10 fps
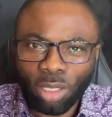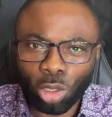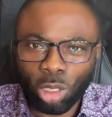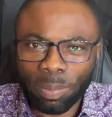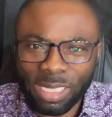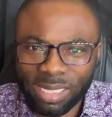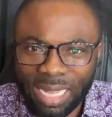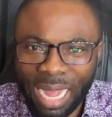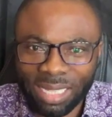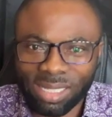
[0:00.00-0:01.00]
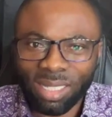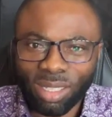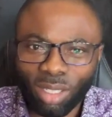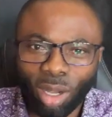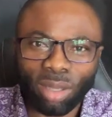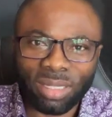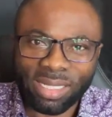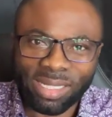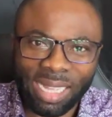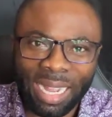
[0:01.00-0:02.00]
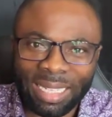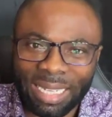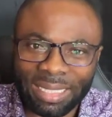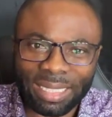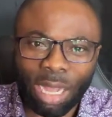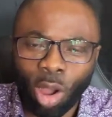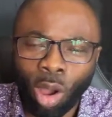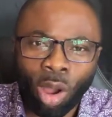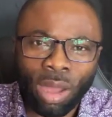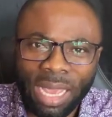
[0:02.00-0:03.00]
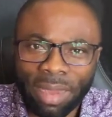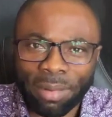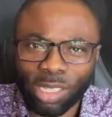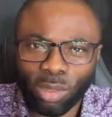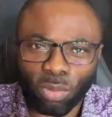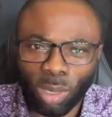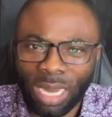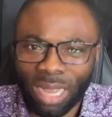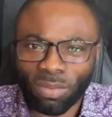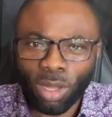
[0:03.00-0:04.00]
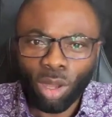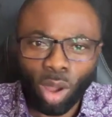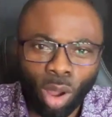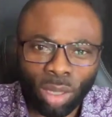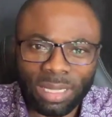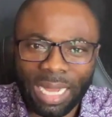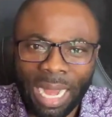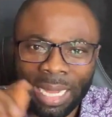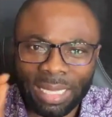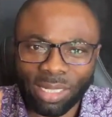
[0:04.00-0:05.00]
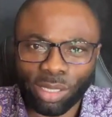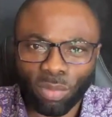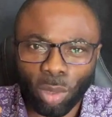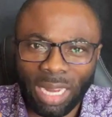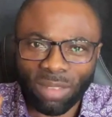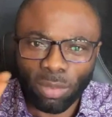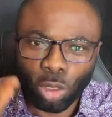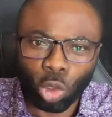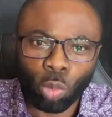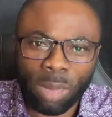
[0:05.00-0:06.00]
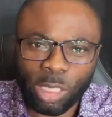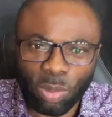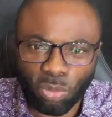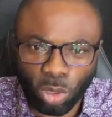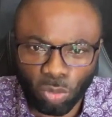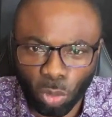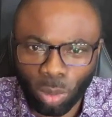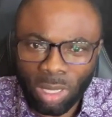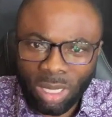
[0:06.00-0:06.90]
you should be scarce. God designed that all areas of your life, all the angles of your life, you must be fruitful.